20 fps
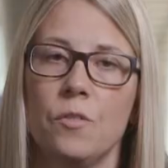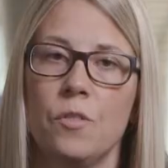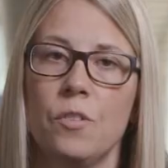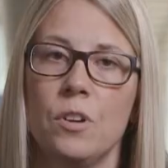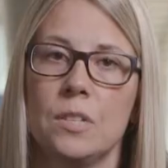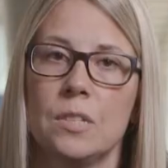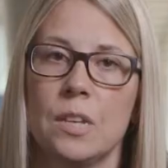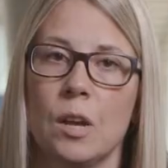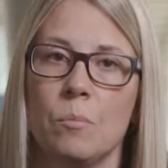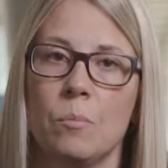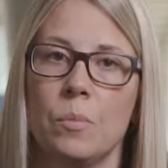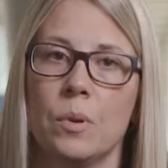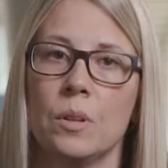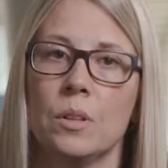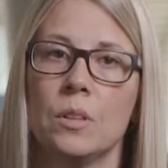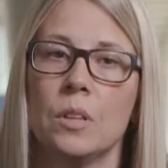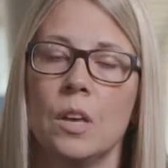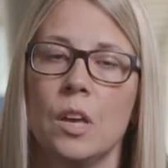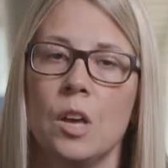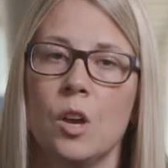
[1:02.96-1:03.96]
For
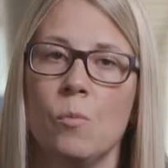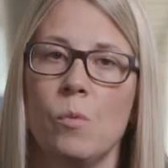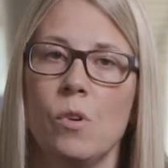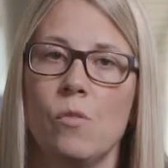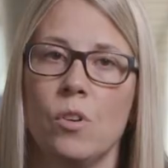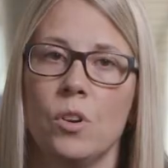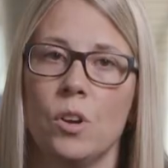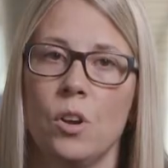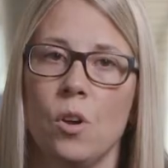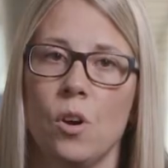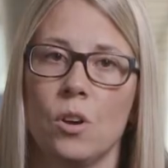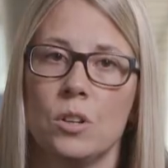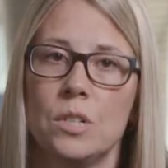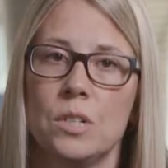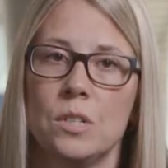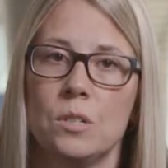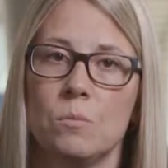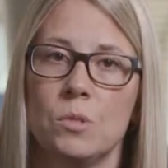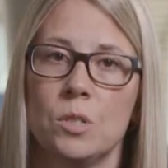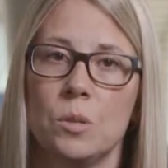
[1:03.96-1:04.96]
example, we run an
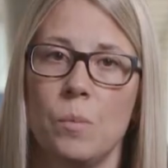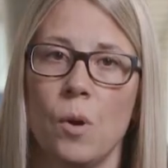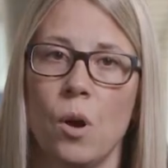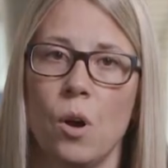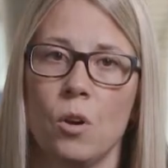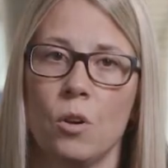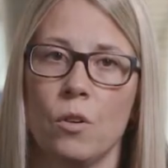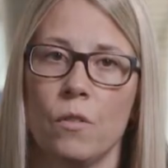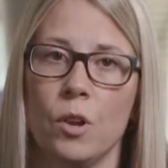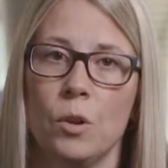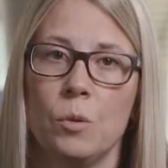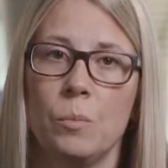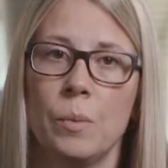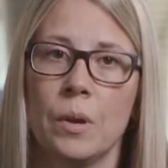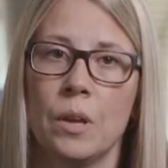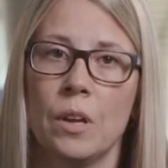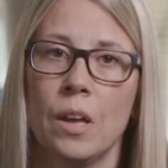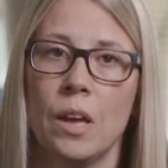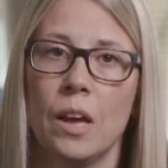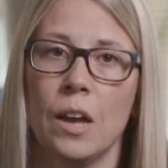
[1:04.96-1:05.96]
autism support group
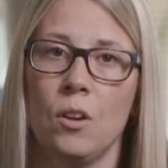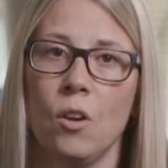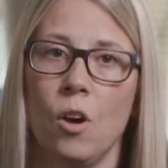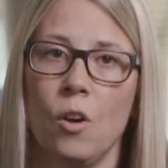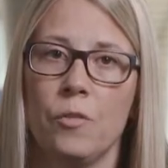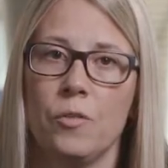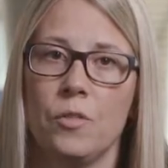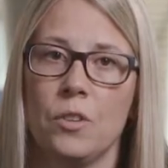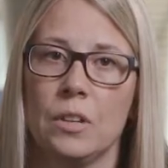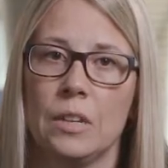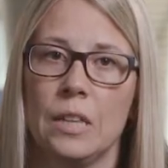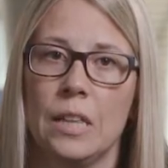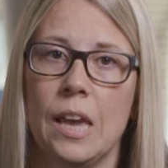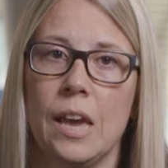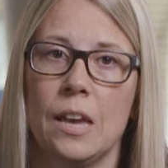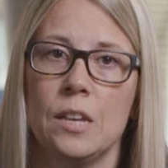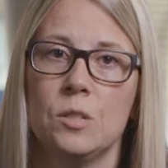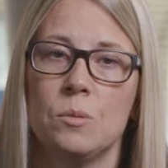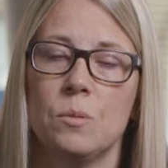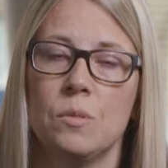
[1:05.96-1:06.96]
and often
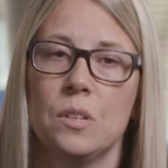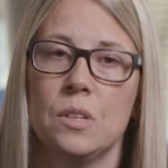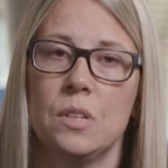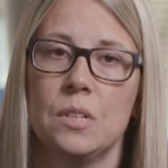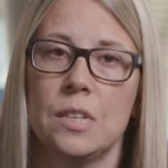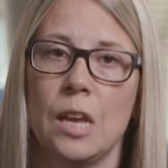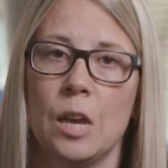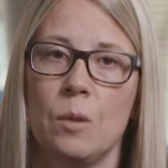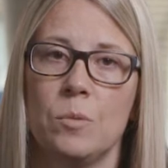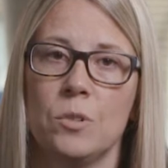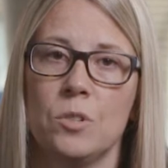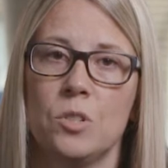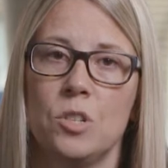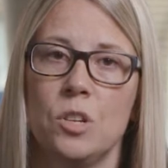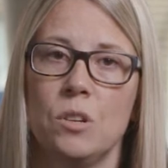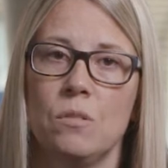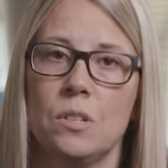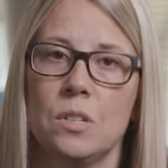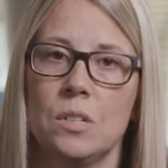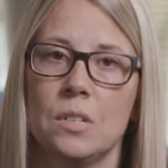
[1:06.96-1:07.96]
liaise with the Disabled
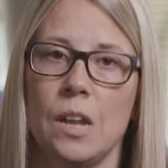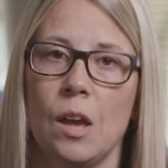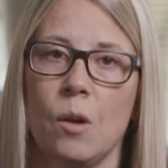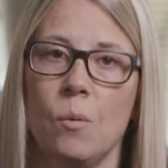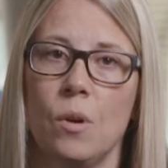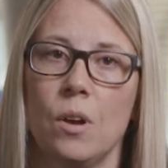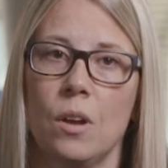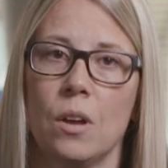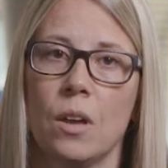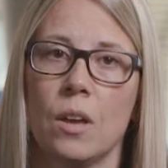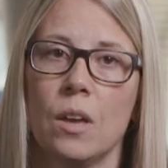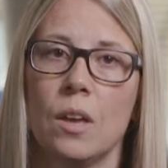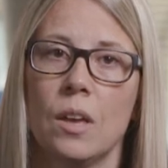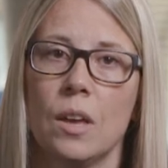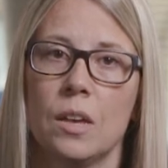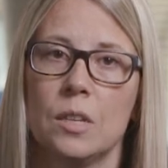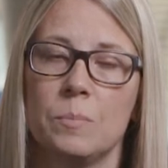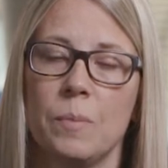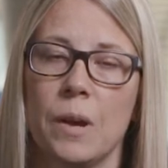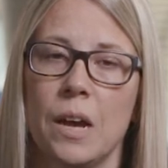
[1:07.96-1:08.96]
Students Network
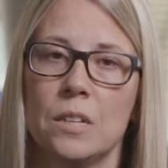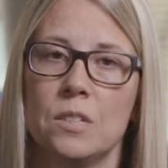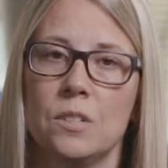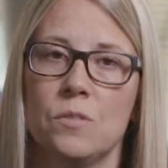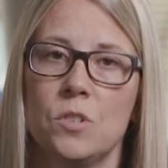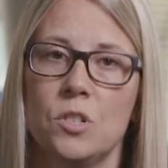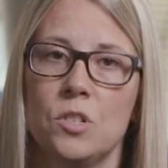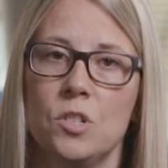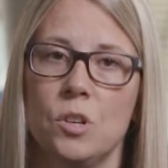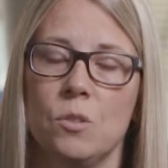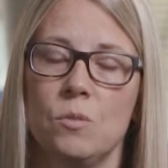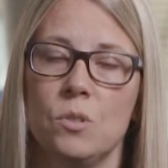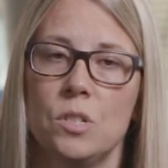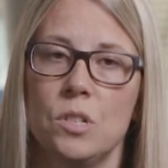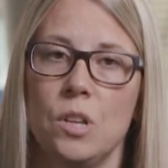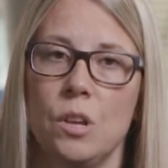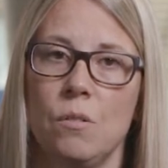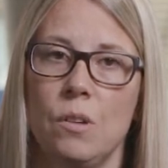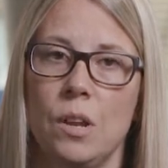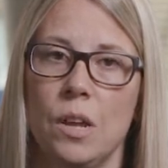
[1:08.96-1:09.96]
as part of the Students'
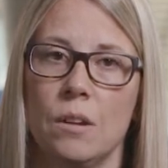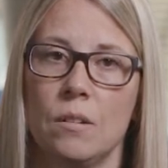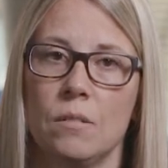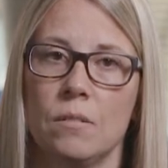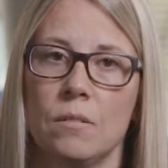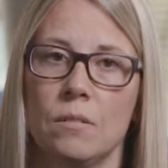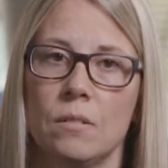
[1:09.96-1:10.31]
Union.